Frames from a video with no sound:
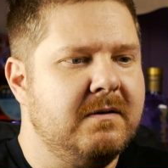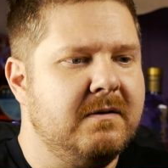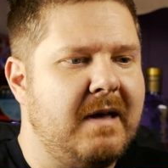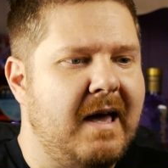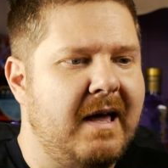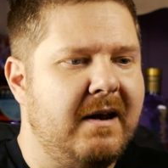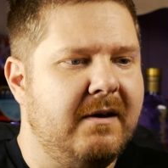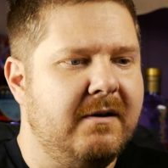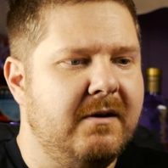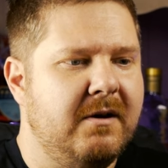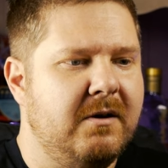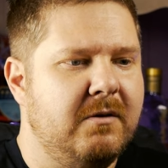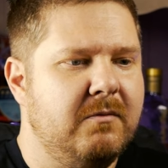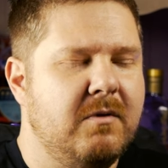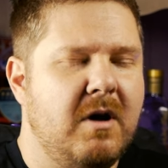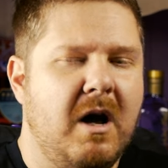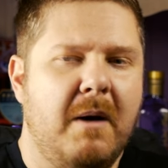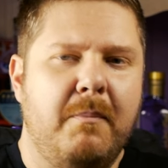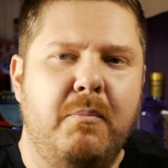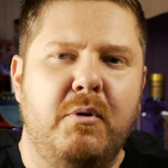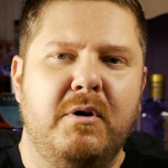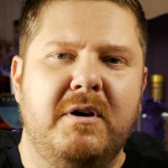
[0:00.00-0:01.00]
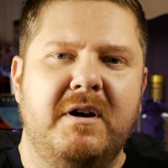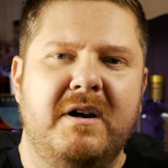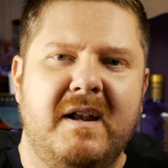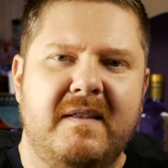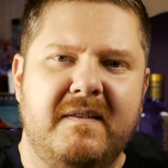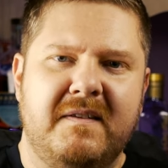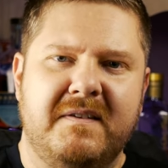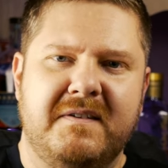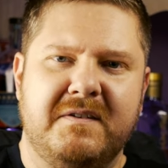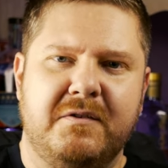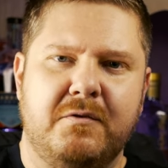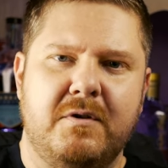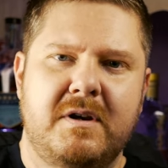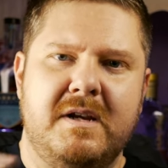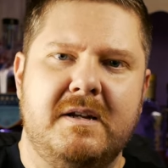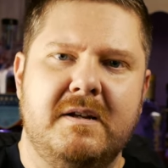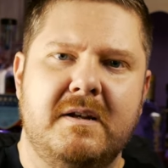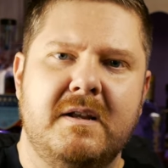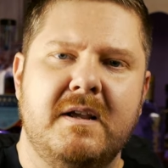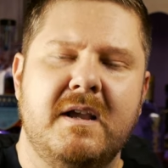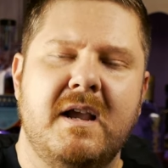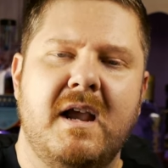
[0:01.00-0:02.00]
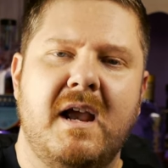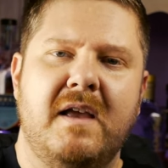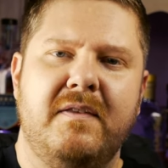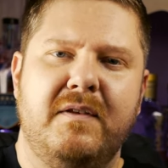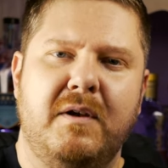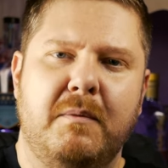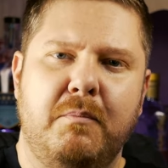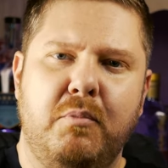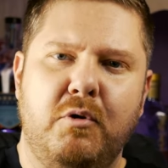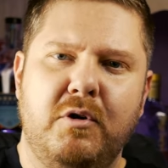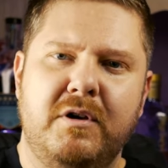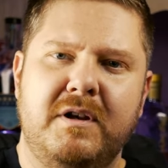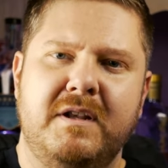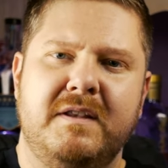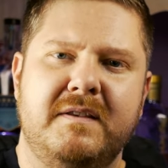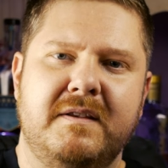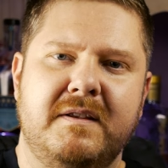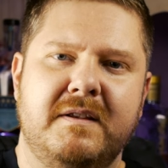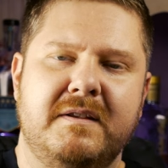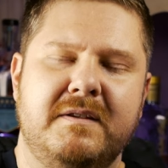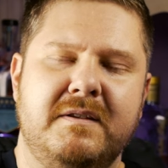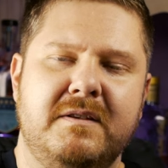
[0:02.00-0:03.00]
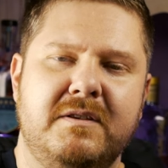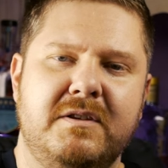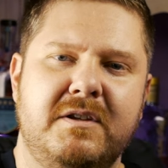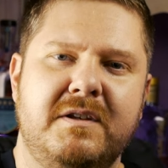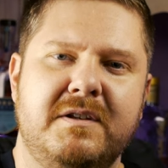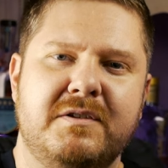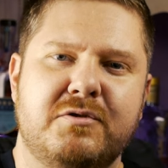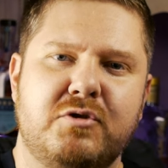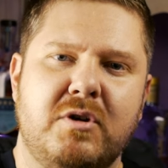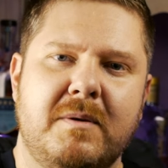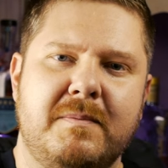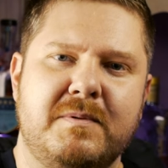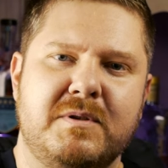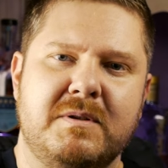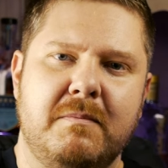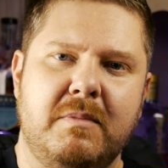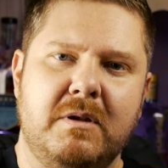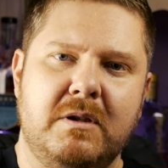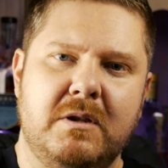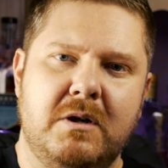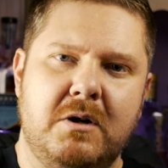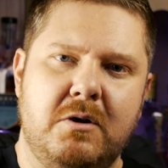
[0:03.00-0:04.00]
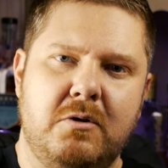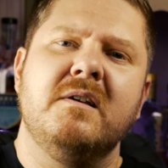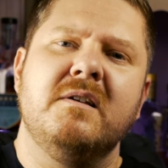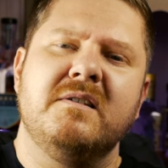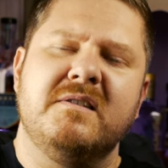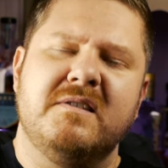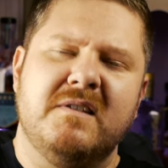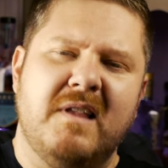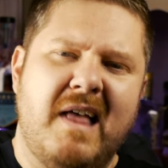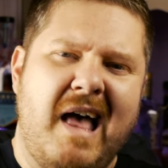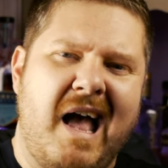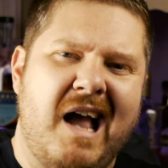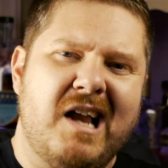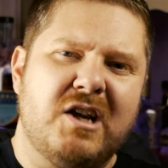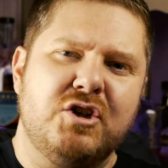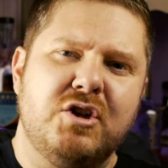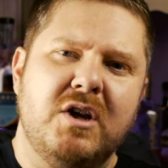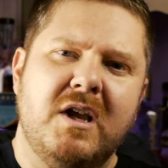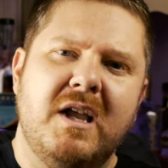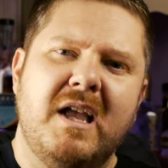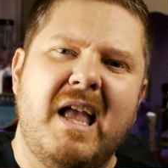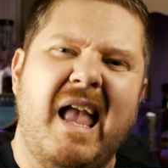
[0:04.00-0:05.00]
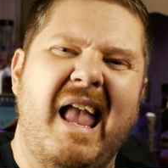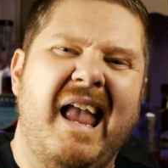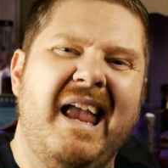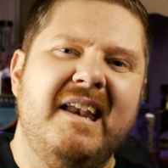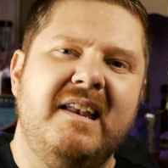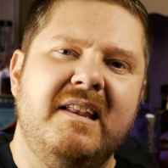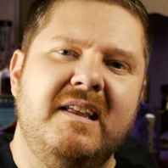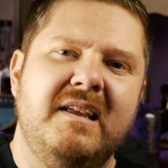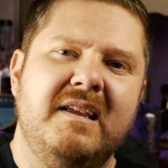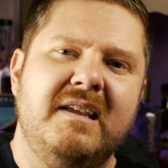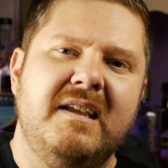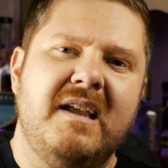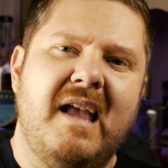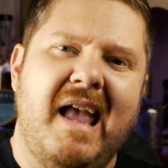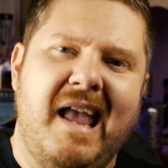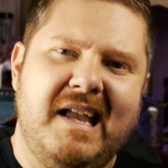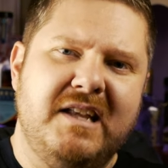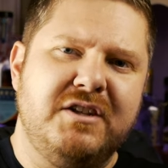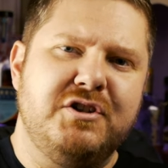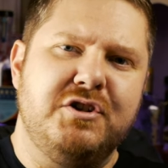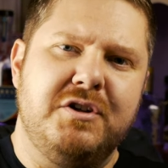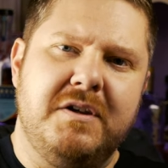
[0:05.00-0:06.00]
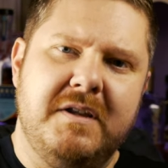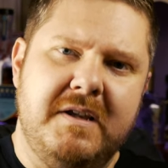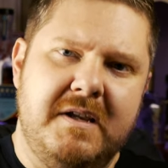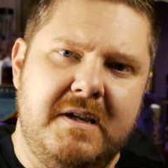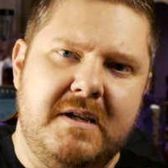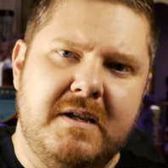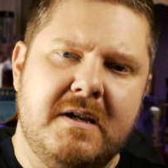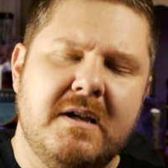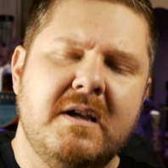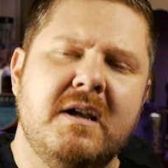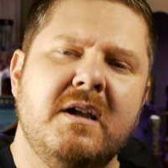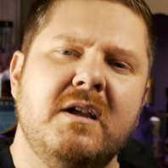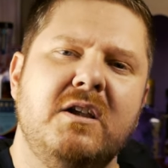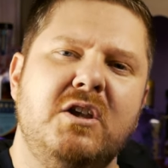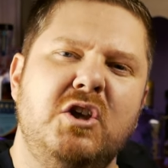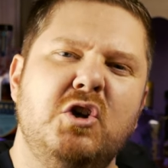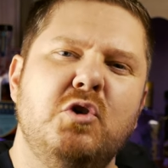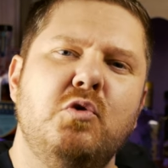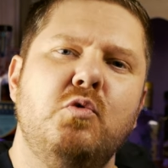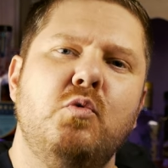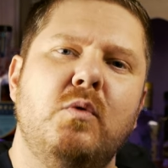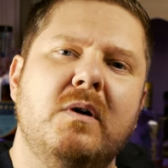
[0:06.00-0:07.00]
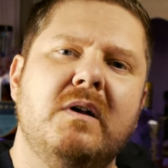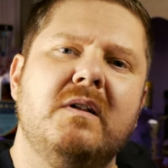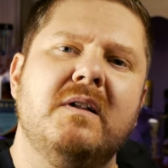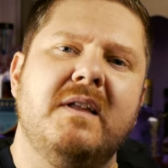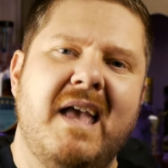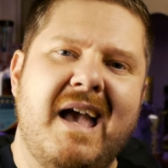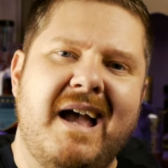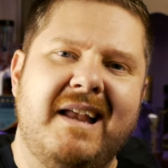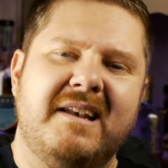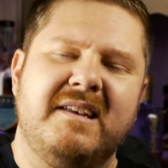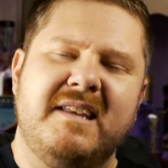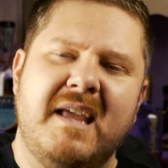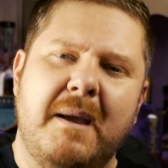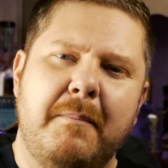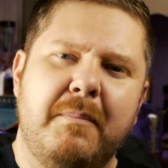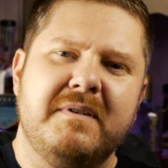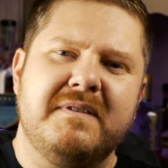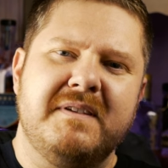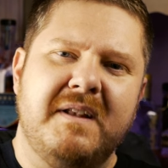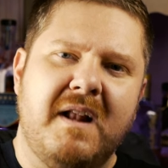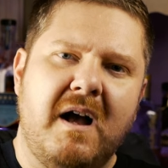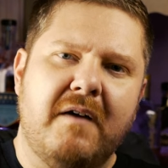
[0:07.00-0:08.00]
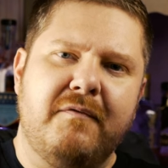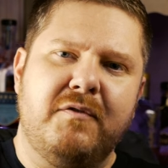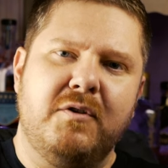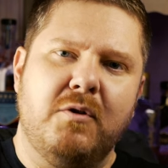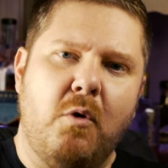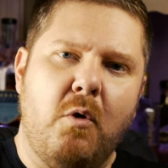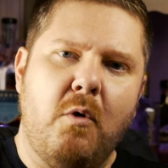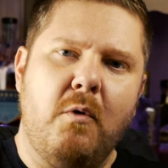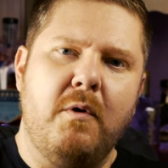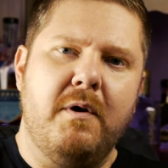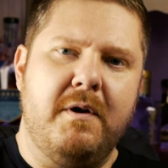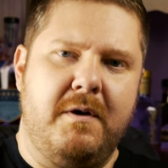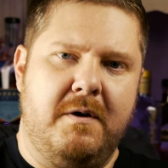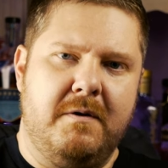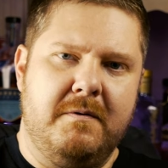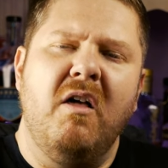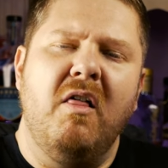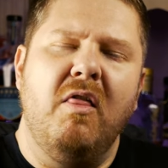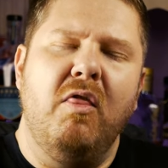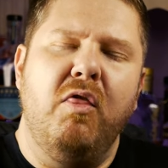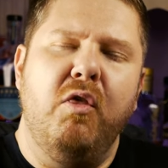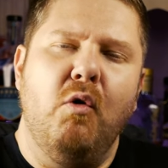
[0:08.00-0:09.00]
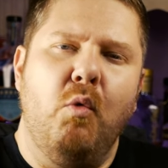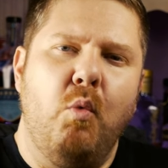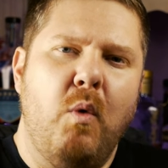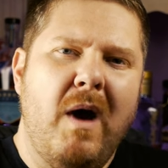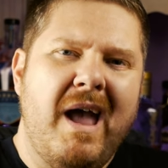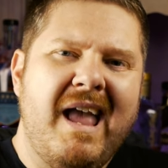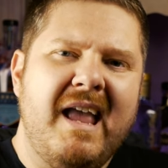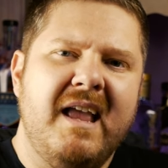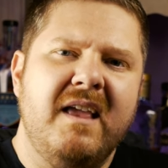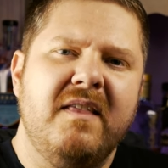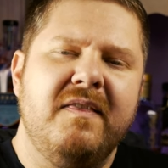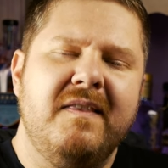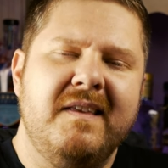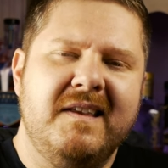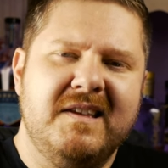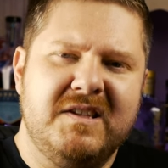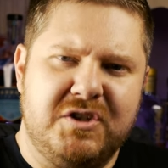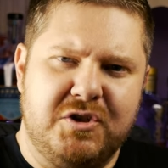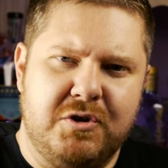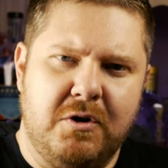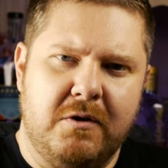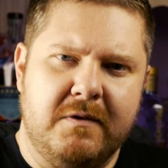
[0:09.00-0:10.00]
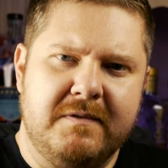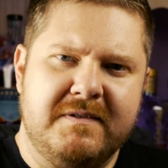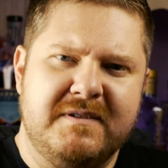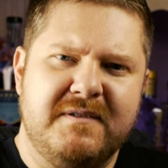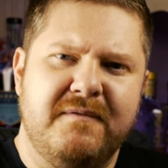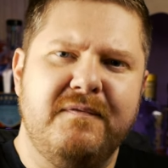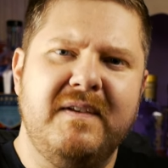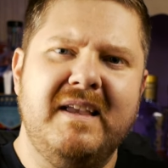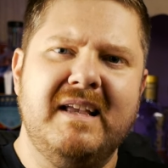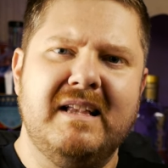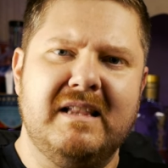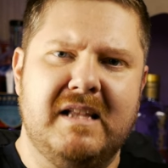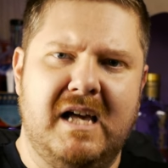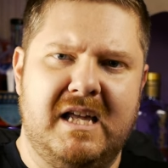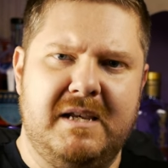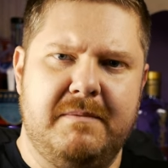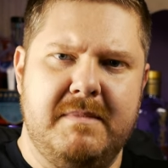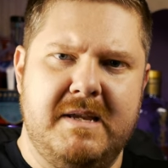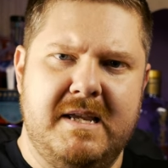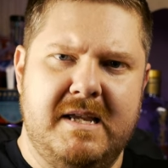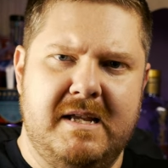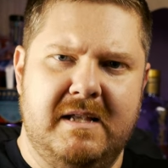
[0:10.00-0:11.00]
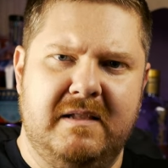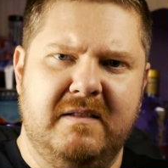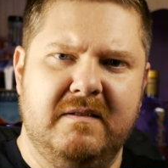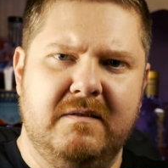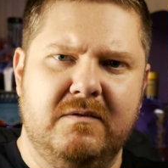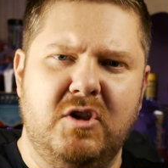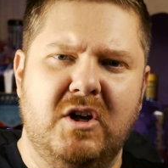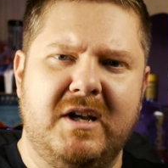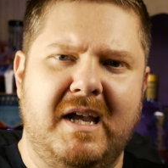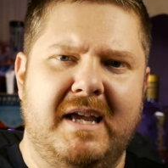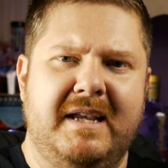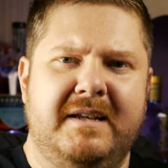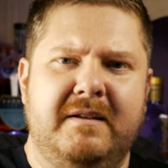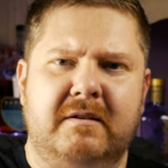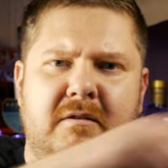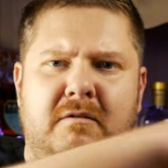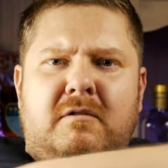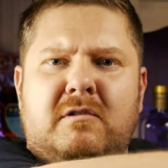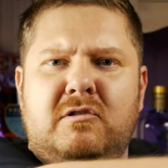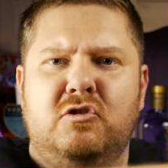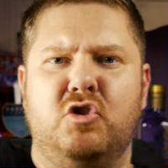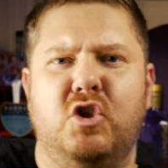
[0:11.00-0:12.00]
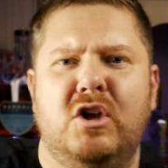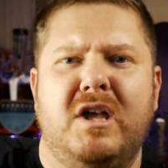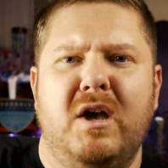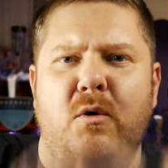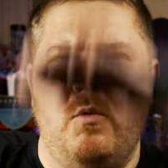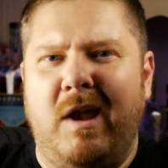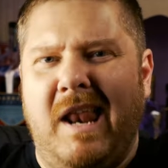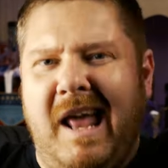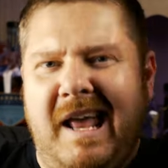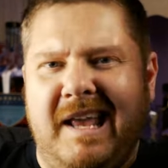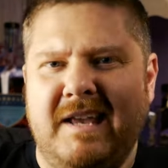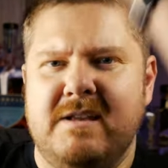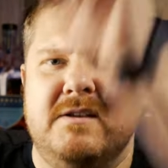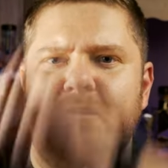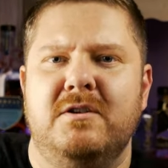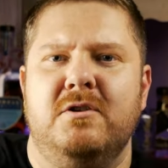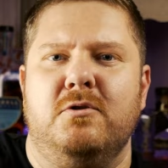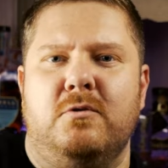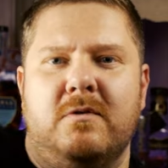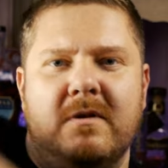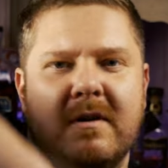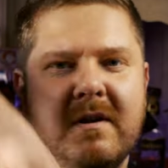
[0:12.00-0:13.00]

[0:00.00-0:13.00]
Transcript: I'll put it on the screen. And then I'll put it in the description below. /ADHD. You will get 10% off your order. The way these shirts feel on me. Look at what I can do.